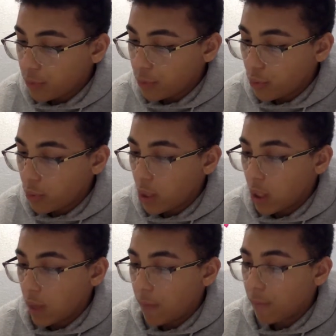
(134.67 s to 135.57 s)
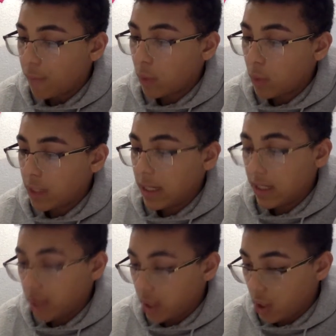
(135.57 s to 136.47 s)
to the fluid in the
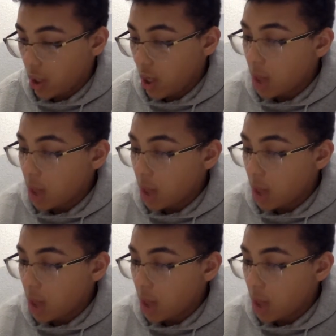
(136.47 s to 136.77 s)
inner ear,